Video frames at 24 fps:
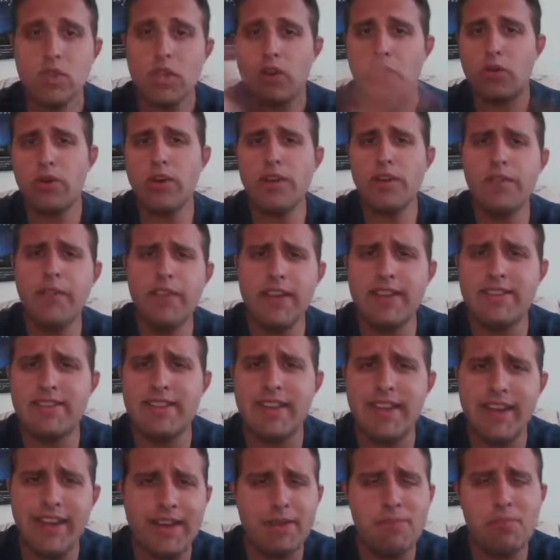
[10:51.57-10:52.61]
Griffin
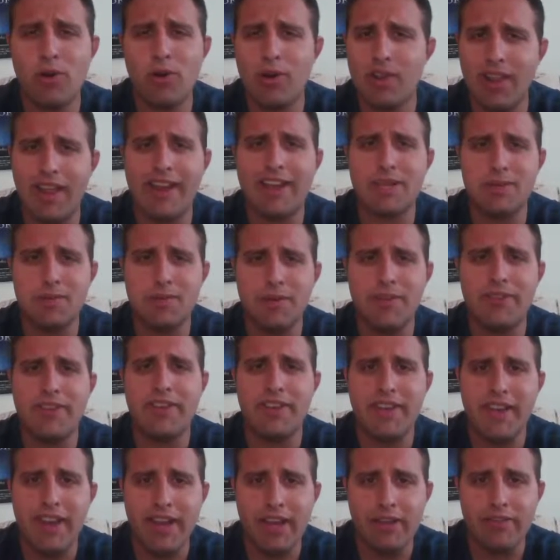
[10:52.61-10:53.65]
isn't any more likable
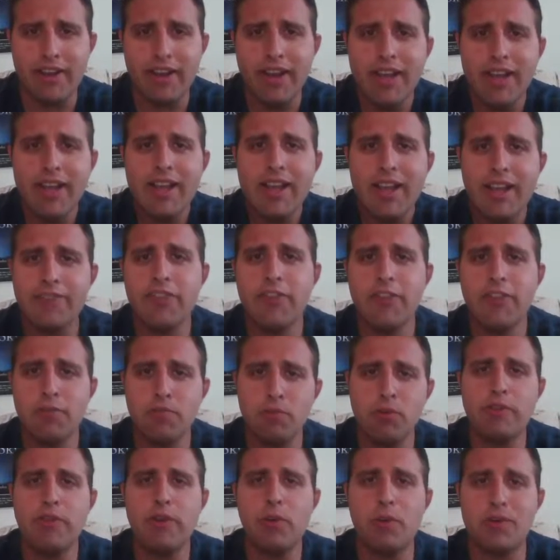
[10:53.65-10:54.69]
than David. If this
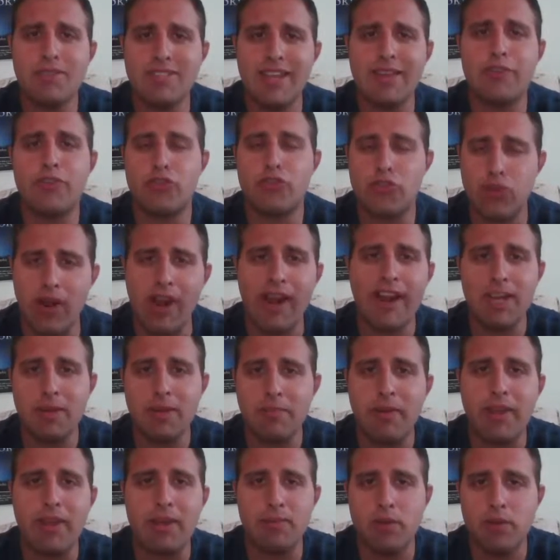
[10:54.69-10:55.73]
movie was even trying to
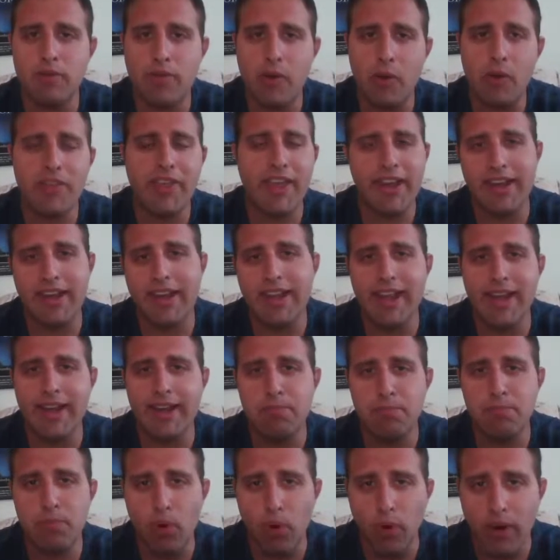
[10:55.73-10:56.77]
be a movie with any kind
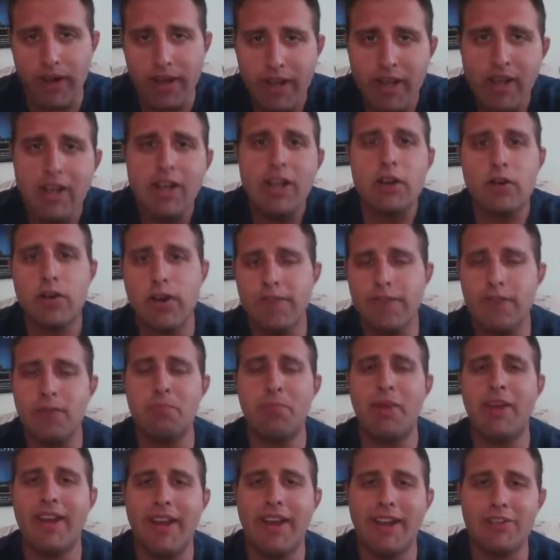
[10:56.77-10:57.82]
of point, Griffin
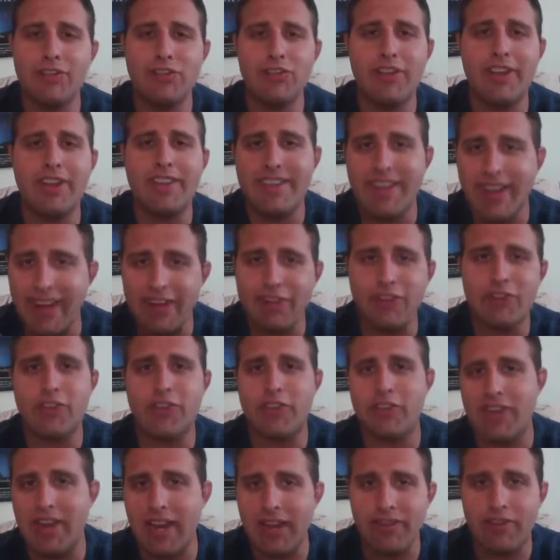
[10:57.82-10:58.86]
might actually
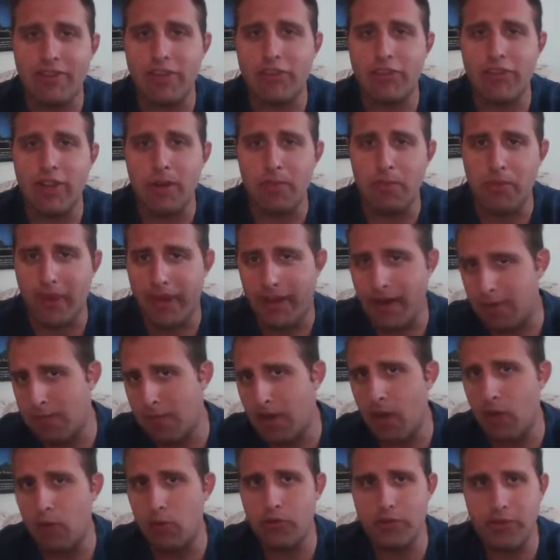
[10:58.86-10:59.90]
teach David something
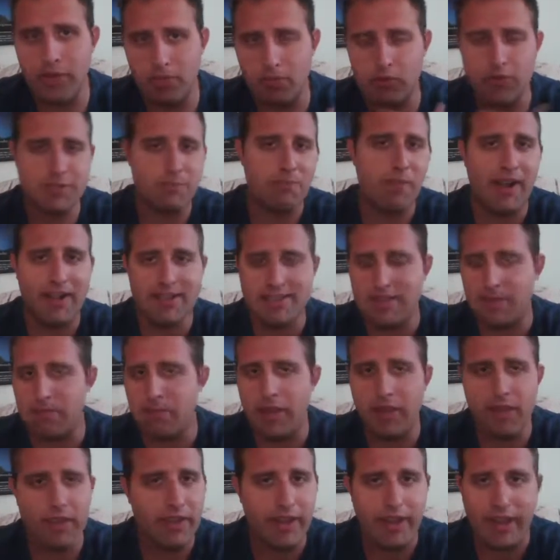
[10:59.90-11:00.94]
about
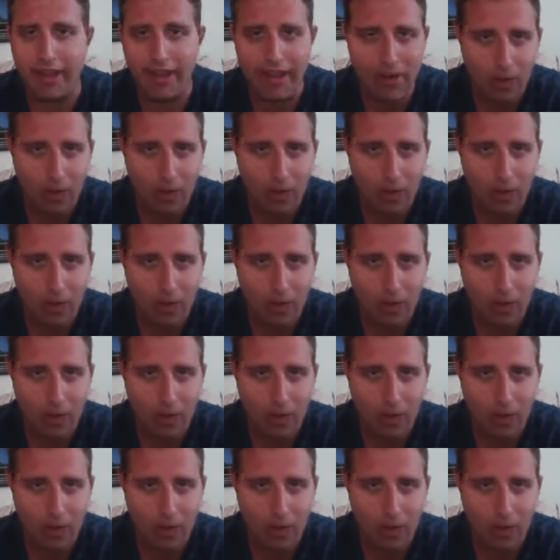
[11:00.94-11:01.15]
responsibility,